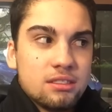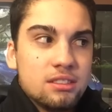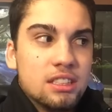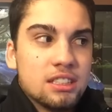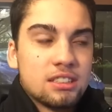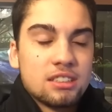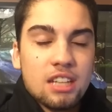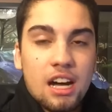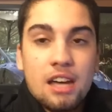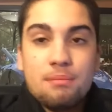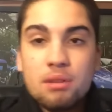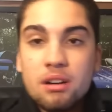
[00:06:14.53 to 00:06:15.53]
this
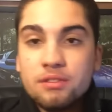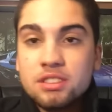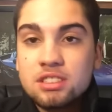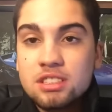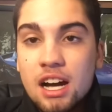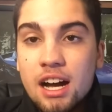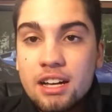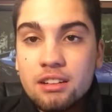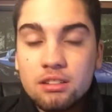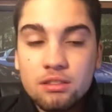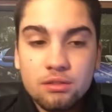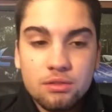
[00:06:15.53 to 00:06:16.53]
type of
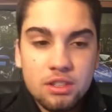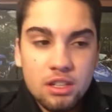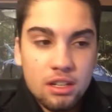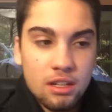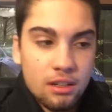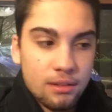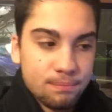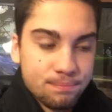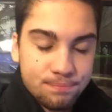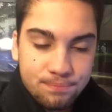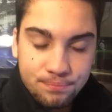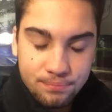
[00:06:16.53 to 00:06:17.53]
style the
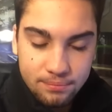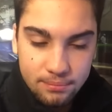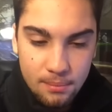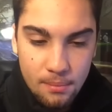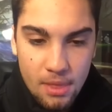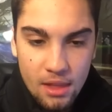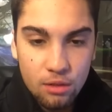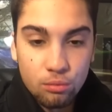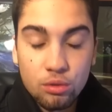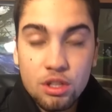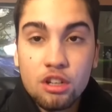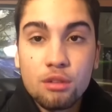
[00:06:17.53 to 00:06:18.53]
um,
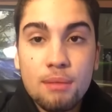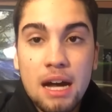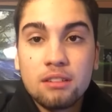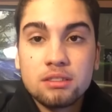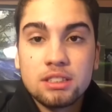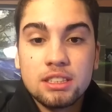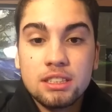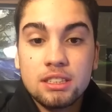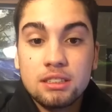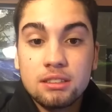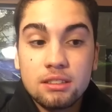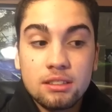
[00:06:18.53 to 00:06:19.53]
rear
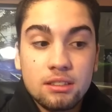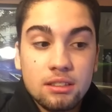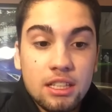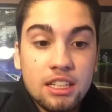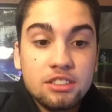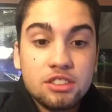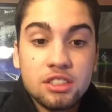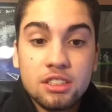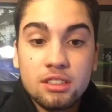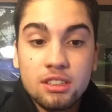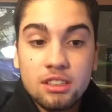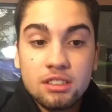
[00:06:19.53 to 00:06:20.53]
mounted
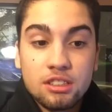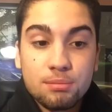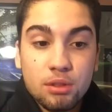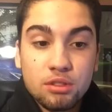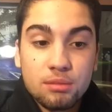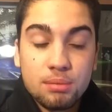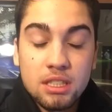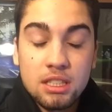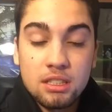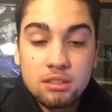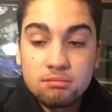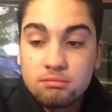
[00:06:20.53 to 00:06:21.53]
engine is supposed to
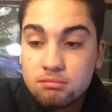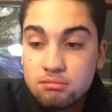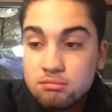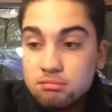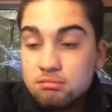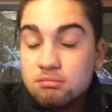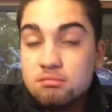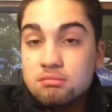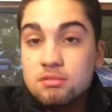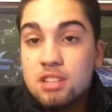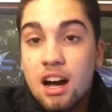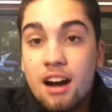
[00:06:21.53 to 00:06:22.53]
be
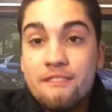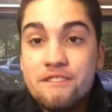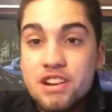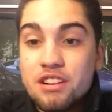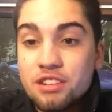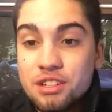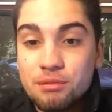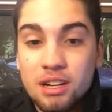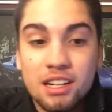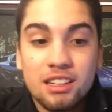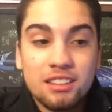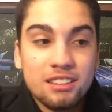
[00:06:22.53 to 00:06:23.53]
not very
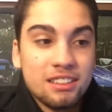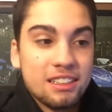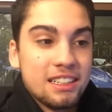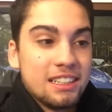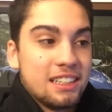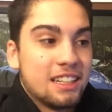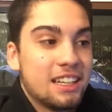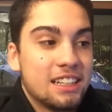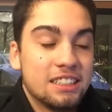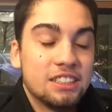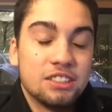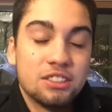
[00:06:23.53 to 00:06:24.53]
well in
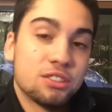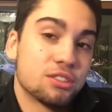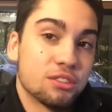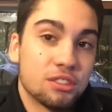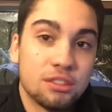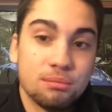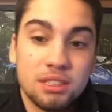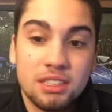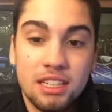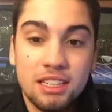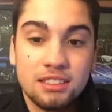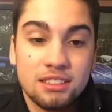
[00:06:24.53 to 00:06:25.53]
any
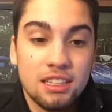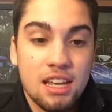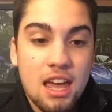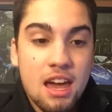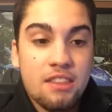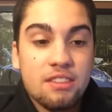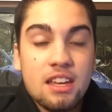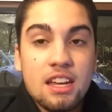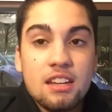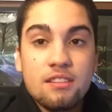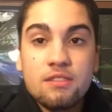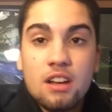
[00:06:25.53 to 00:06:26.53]
circumstance, and
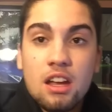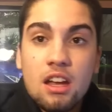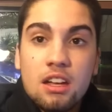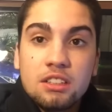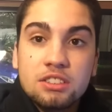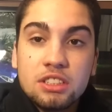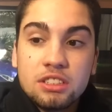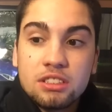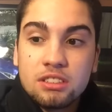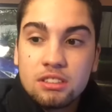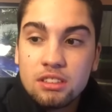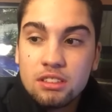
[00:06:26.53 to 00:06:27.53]
they've
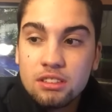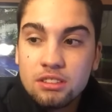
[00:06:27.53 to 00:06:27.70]
just